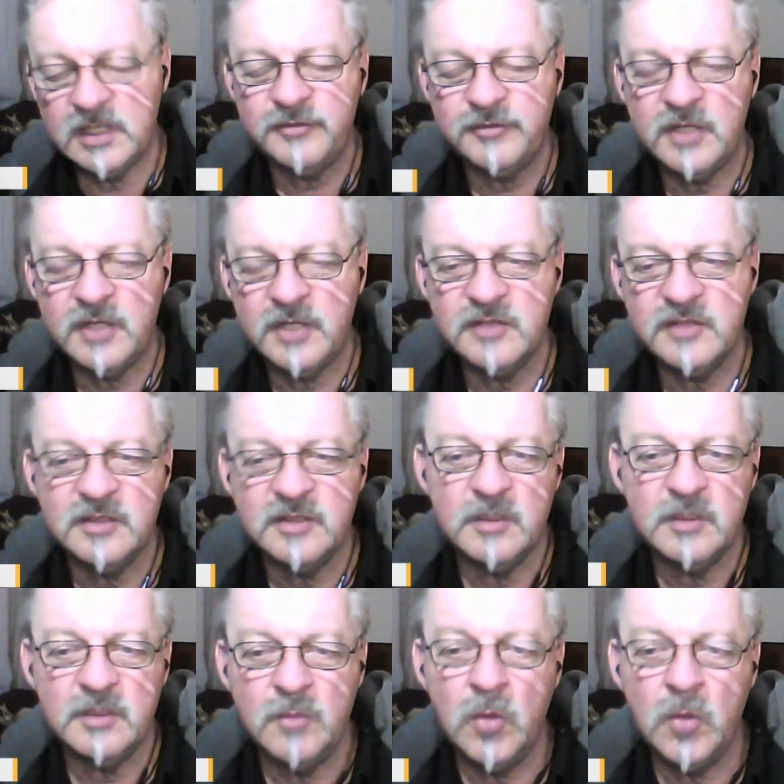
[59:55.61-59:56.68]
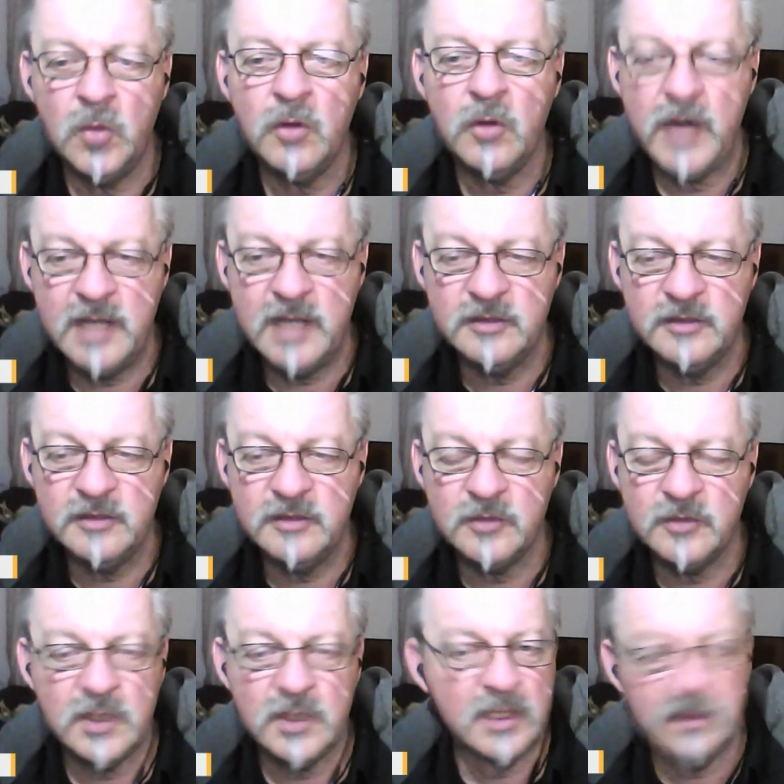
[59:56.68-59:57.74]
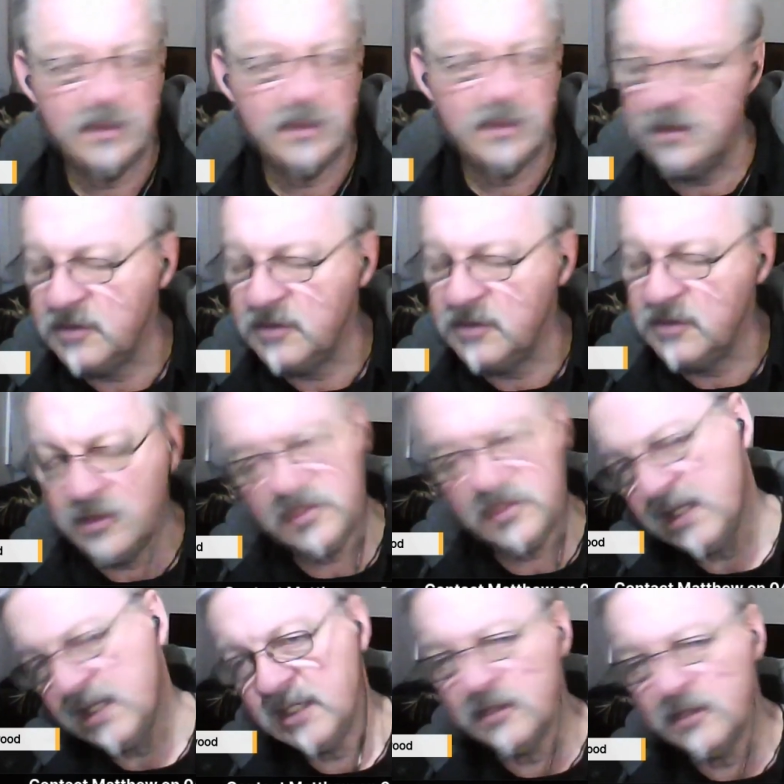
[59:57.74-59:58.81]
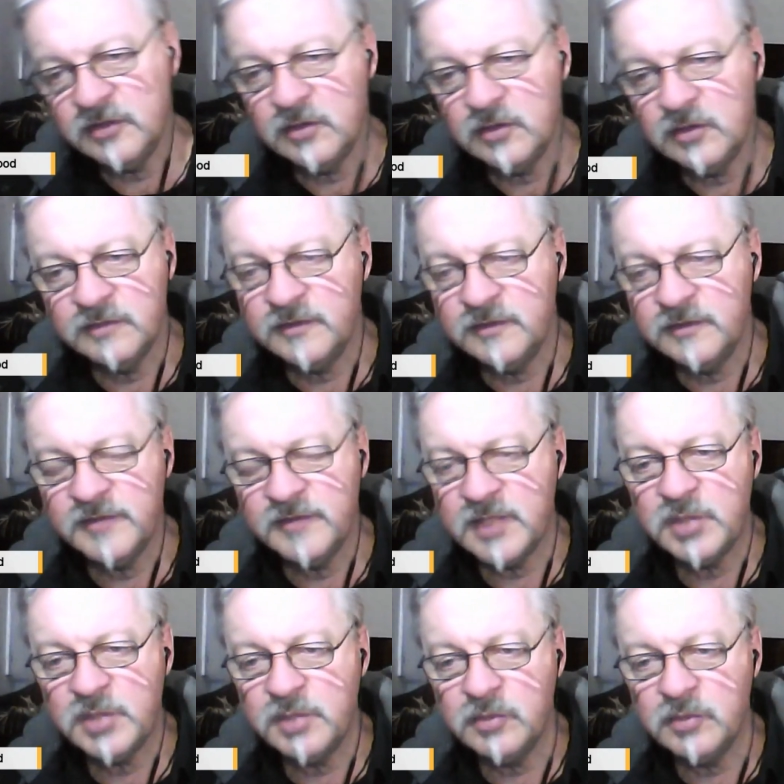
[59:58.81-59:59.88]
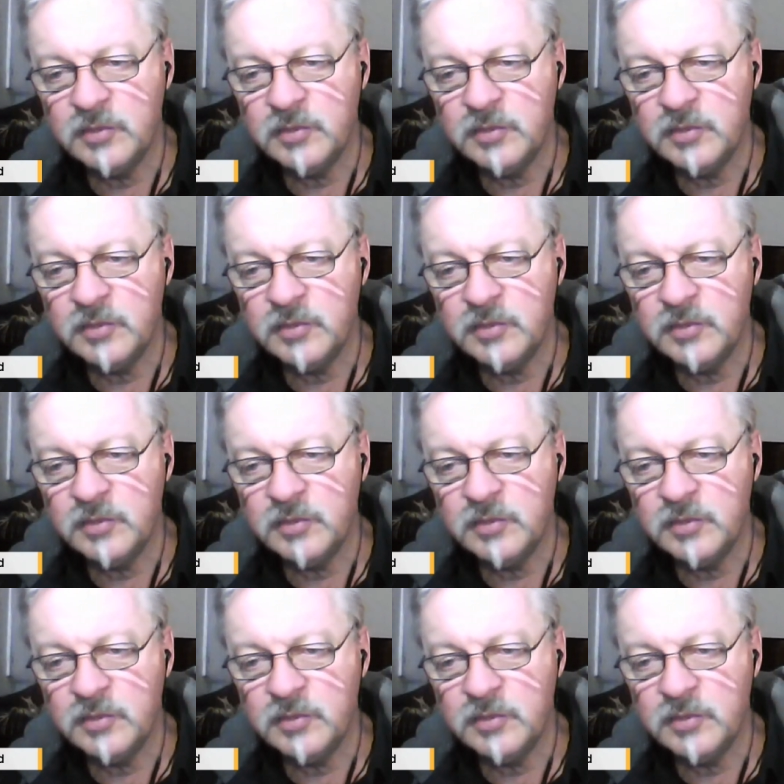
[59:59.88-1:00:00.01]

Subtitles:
Tracy, the more grounded you are, you don't take that energy on of other people.